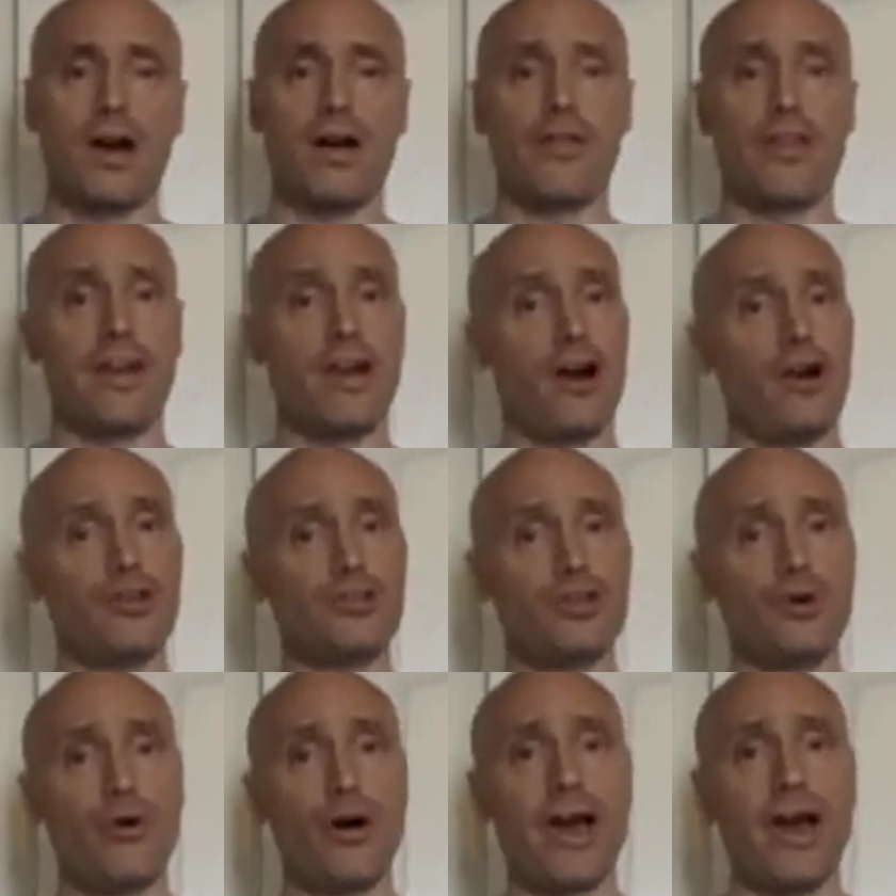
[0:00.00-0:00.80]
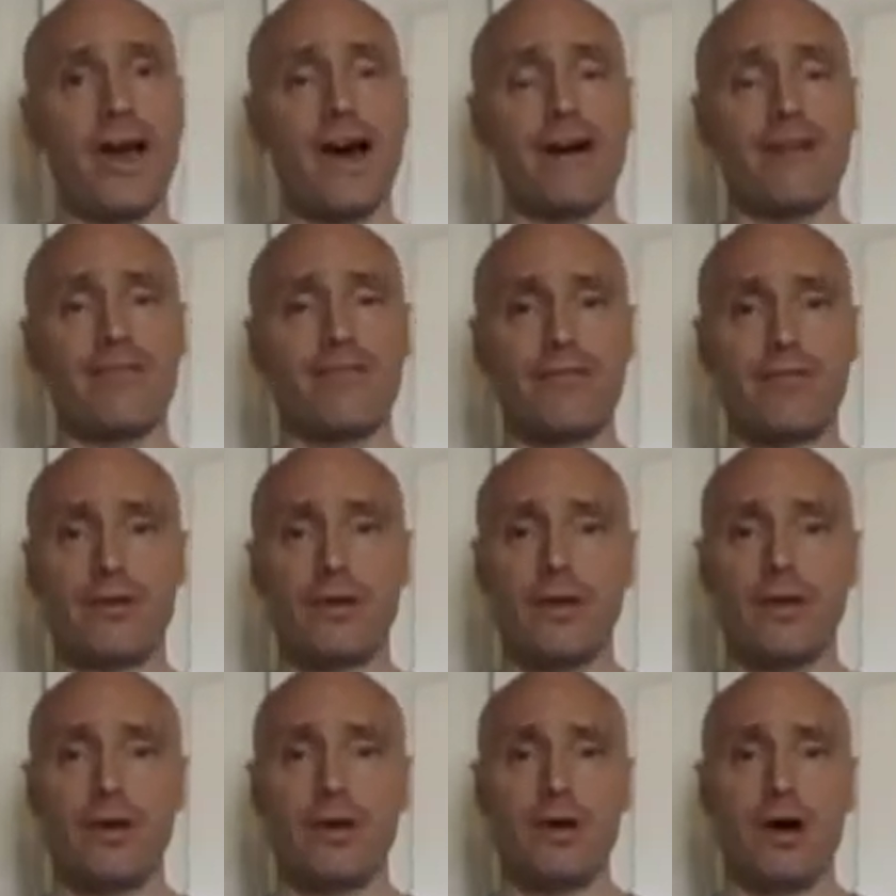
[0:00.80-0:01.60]
They also have
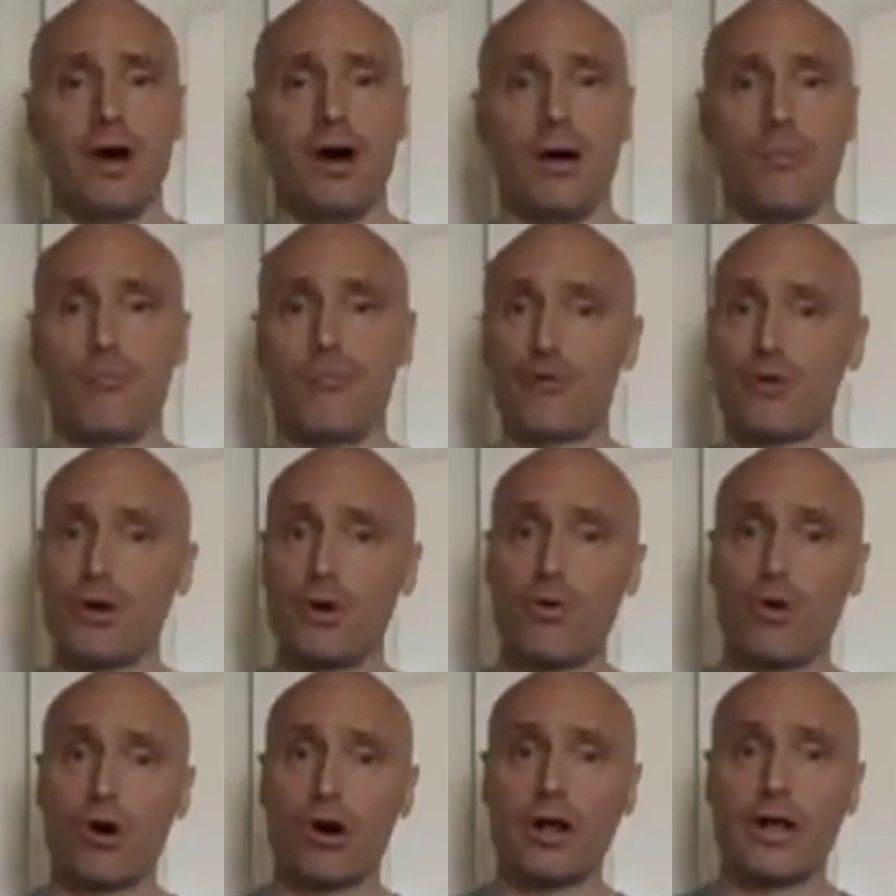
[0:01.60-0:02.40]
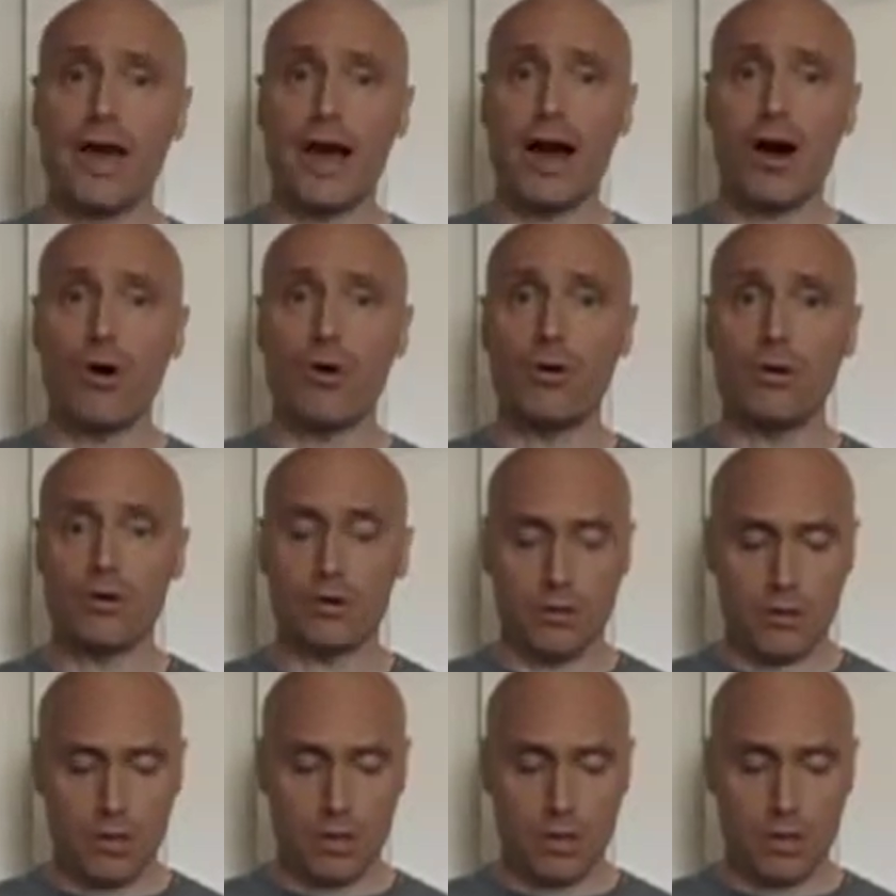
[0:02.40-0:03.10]
pre-workout,